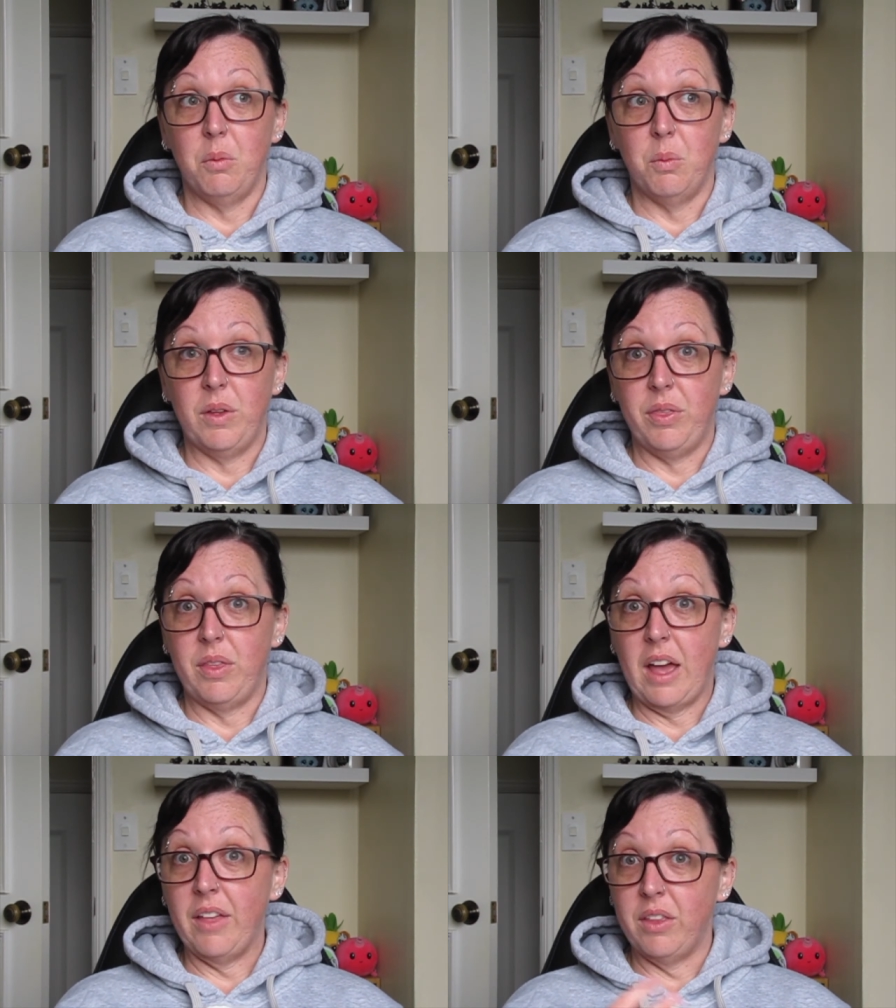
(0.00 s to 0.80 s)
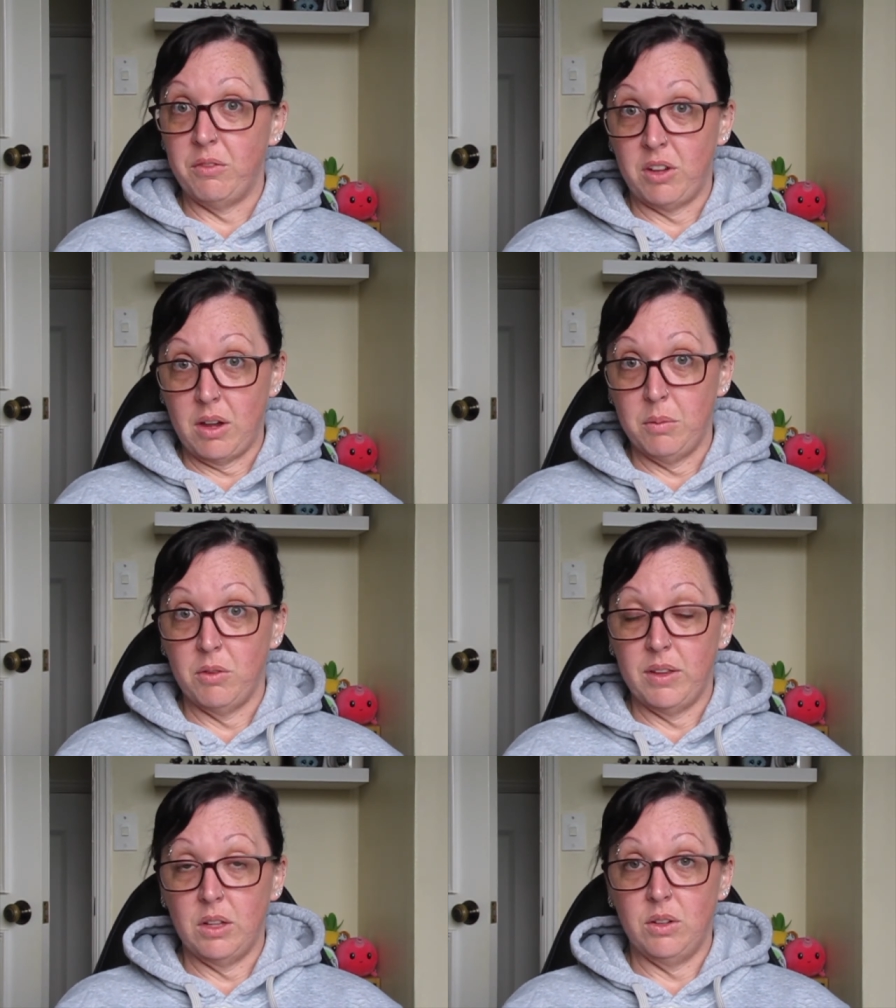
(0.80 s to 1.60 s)
with other types
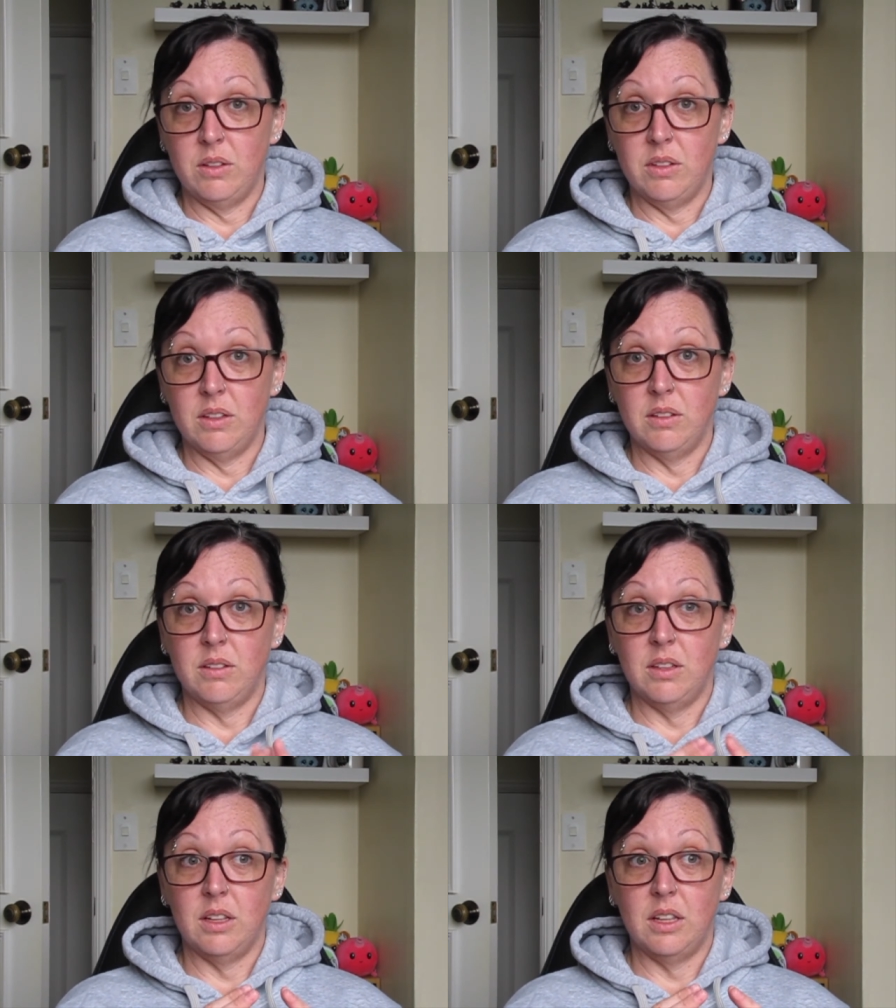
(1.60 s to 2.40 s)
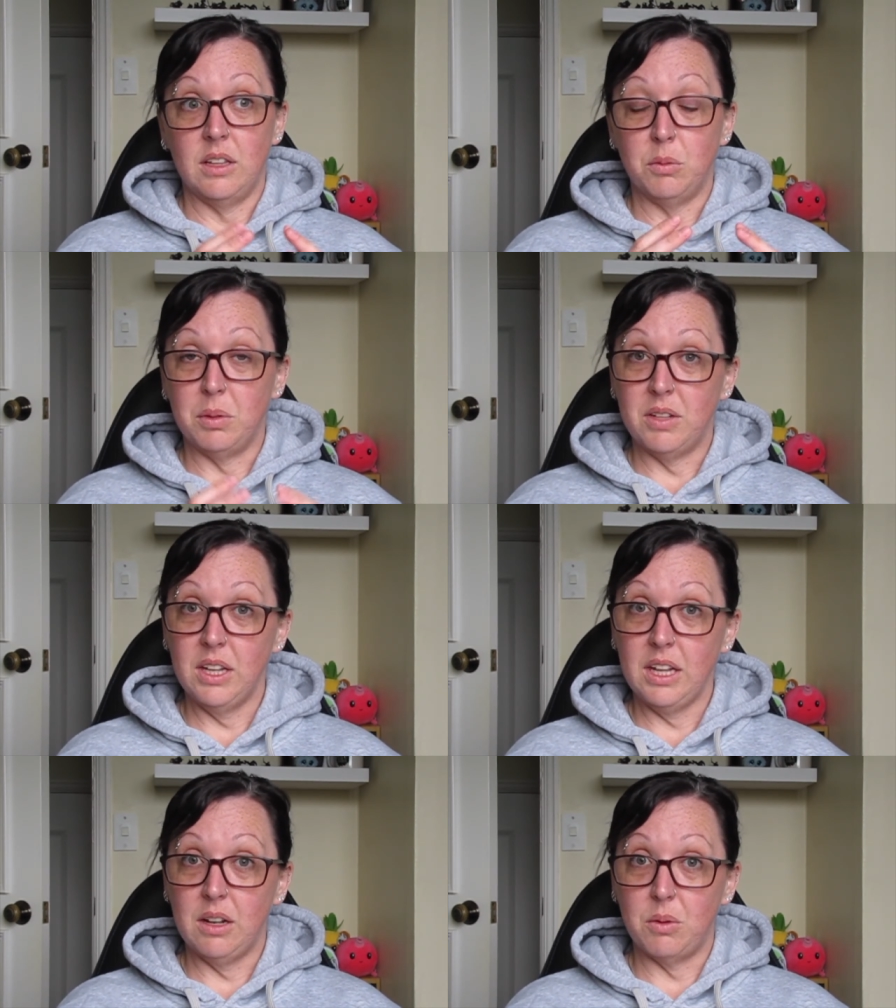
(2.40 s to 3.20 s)
of illnesses, in this
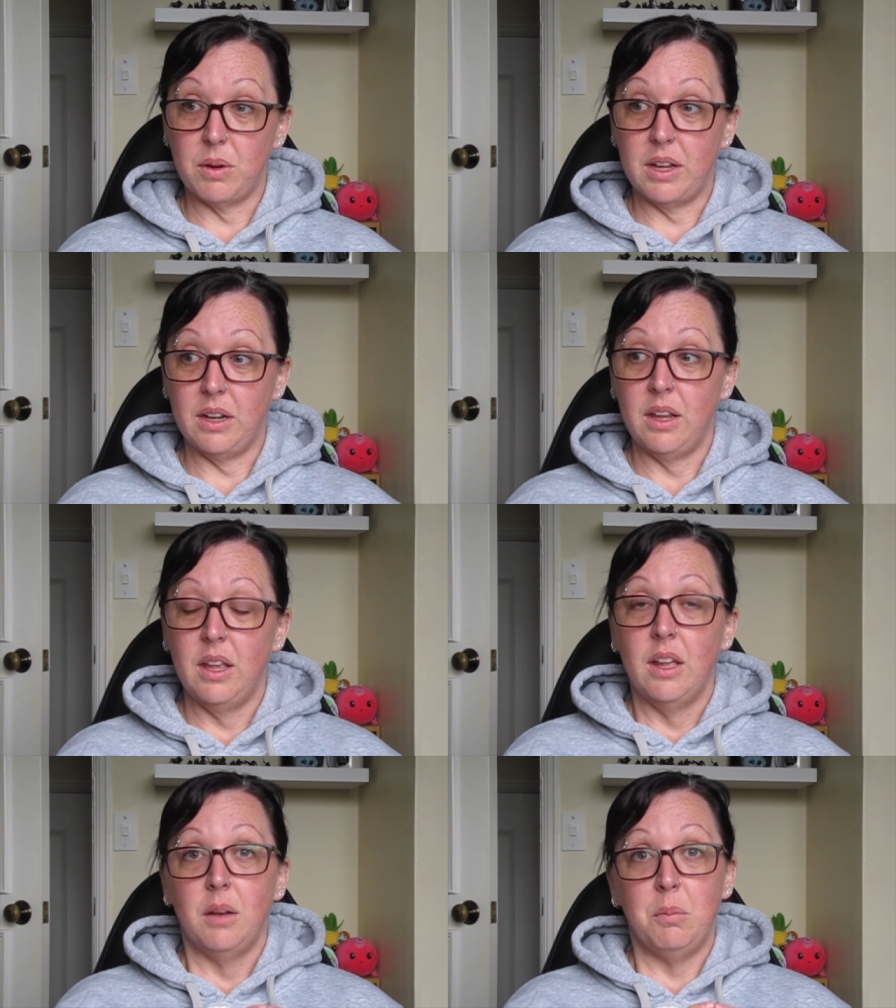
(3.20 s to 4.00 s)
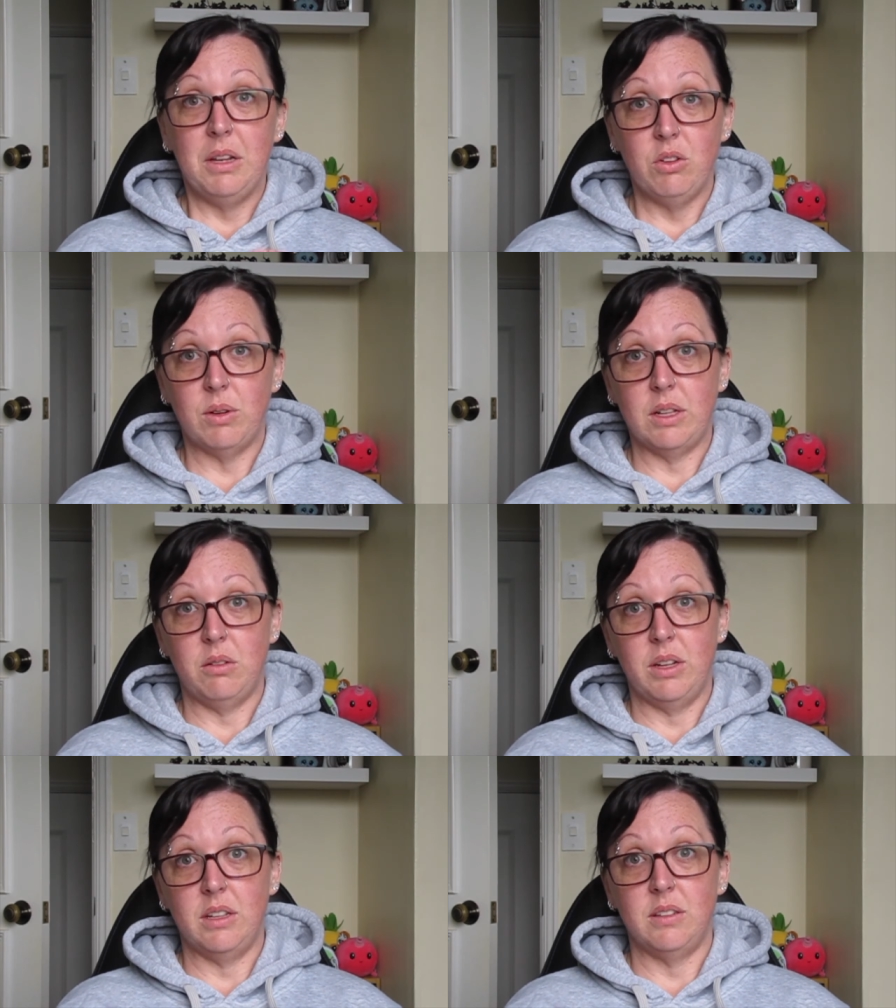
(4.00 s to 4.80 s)
particular one, mental
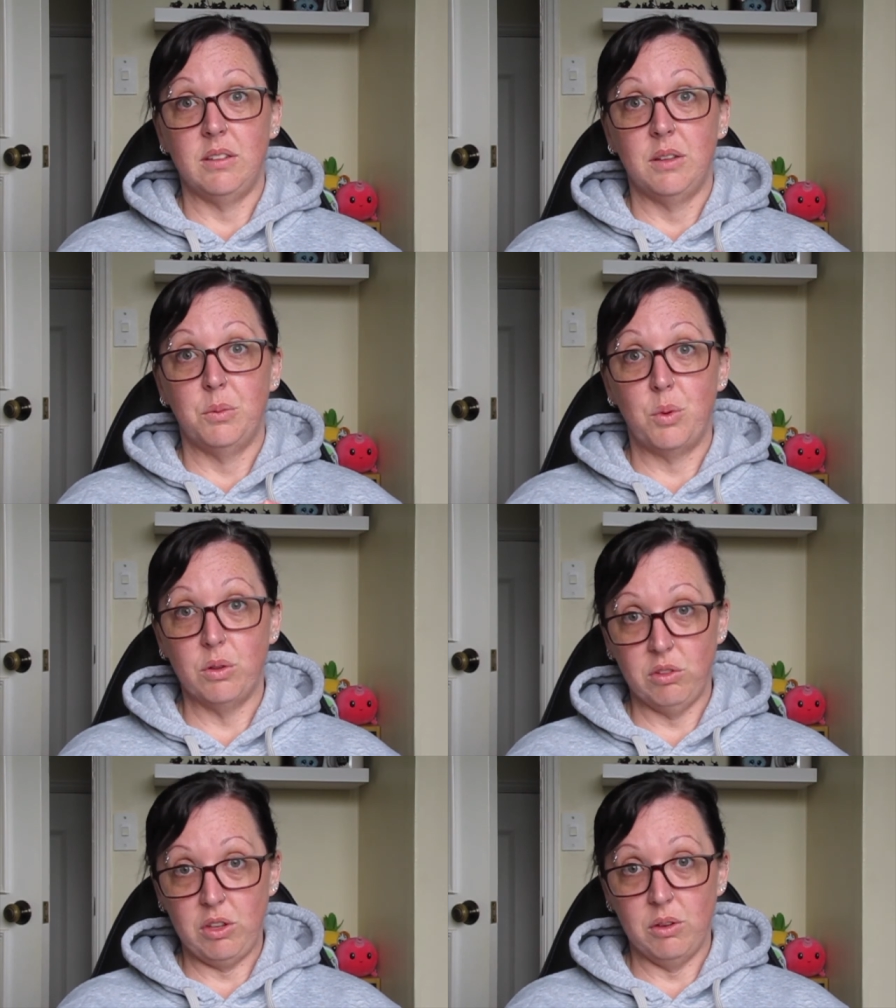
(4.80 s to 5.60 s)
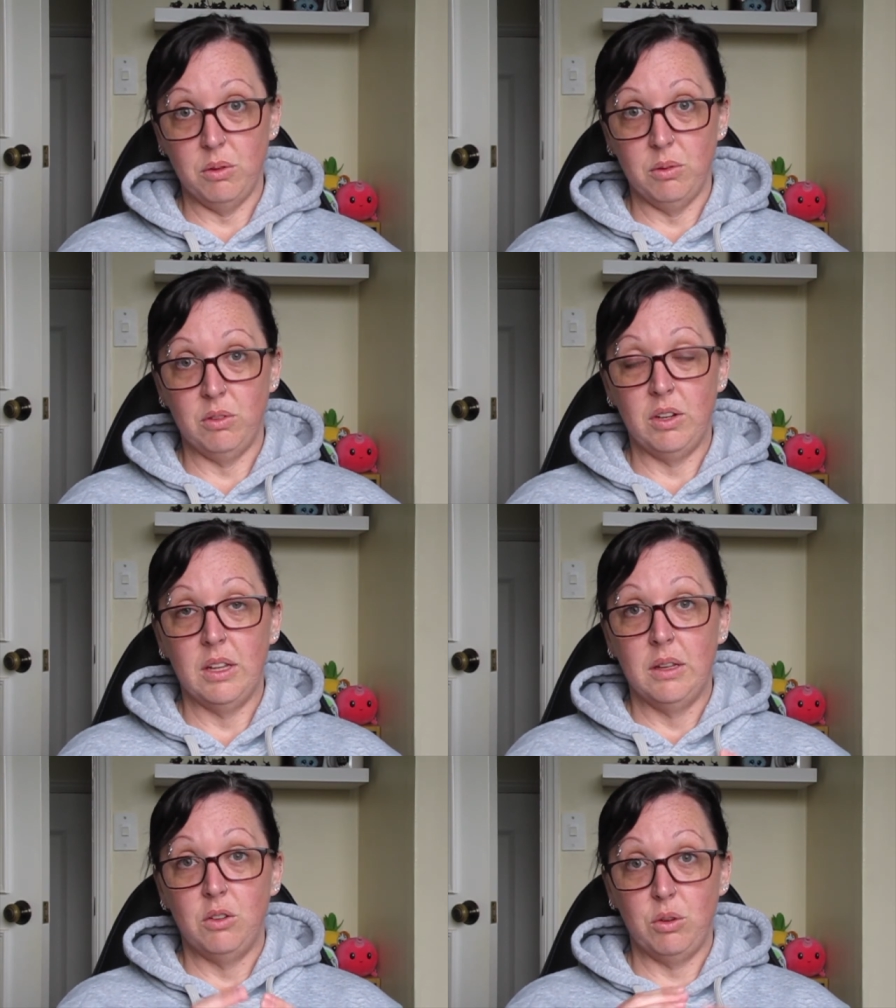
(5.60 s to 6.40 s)
illness was used
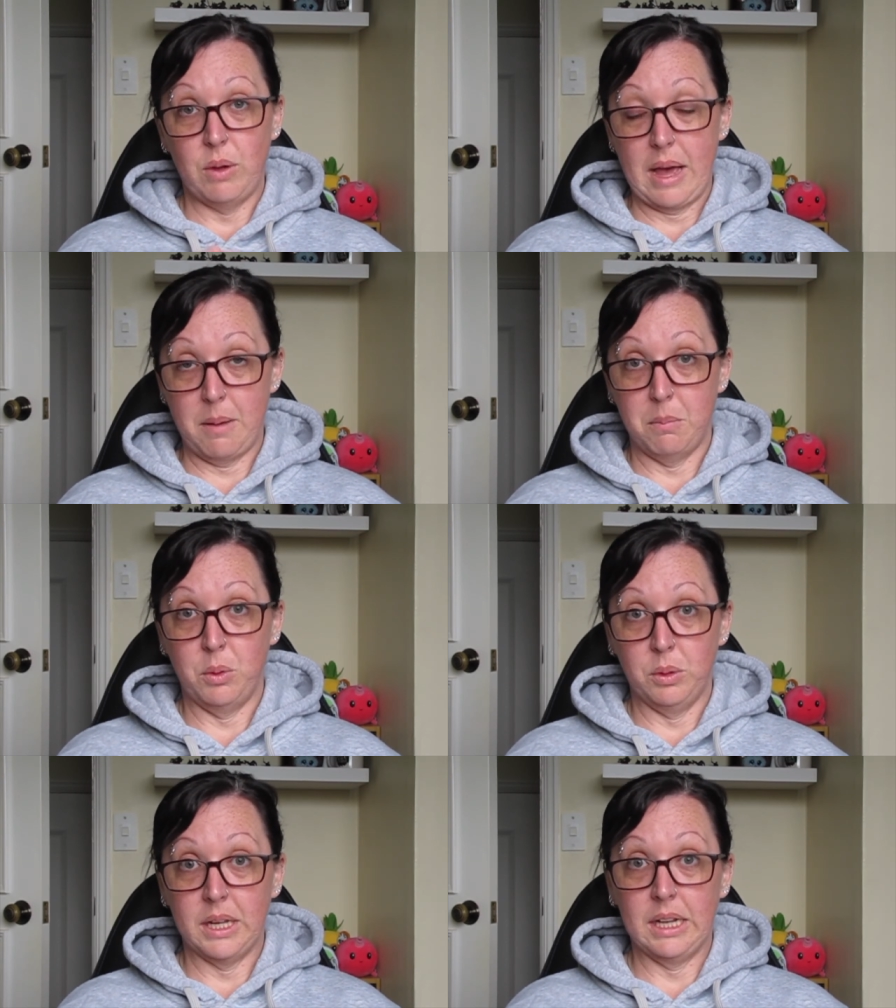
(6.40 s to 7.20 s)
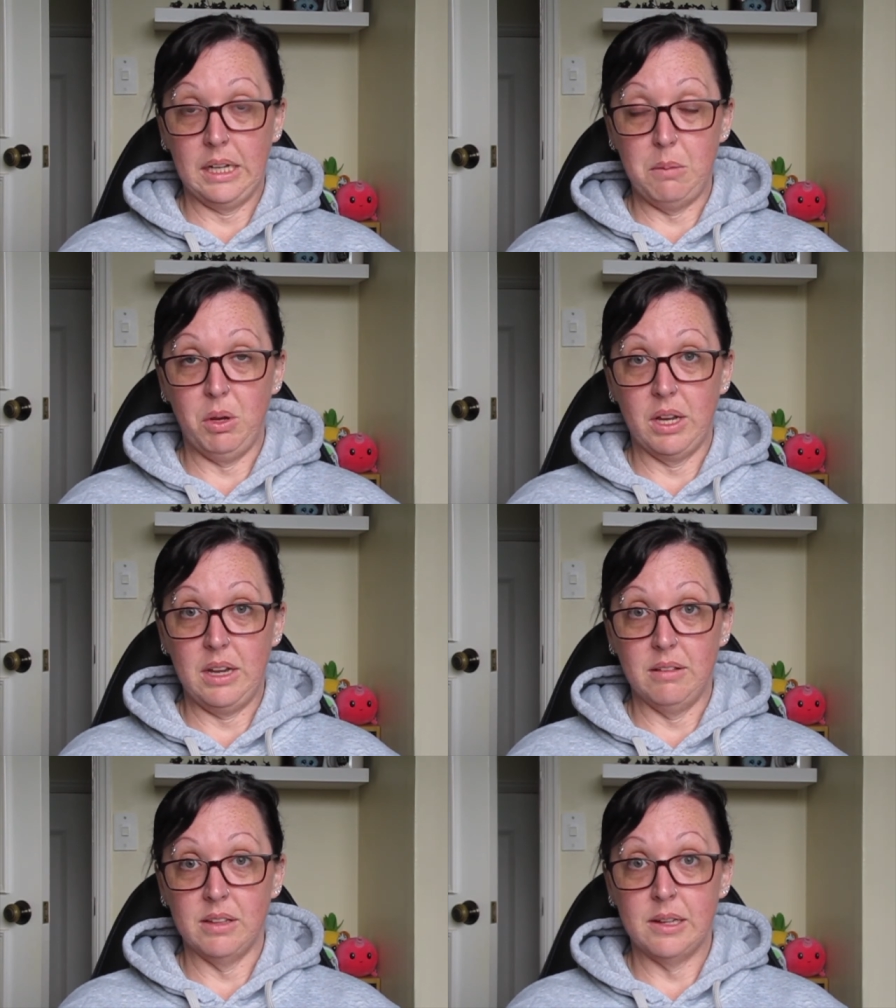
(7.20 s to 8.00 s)
to humble King
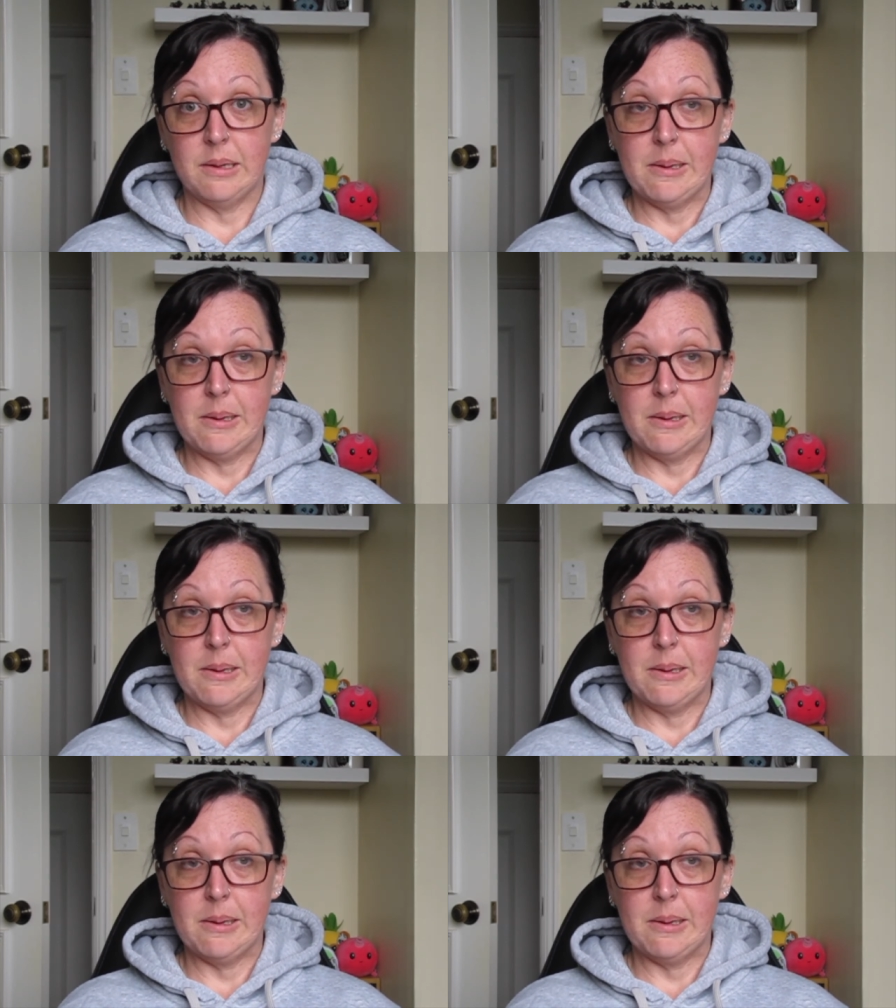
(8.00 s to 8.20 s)
Nebuchadnezzar.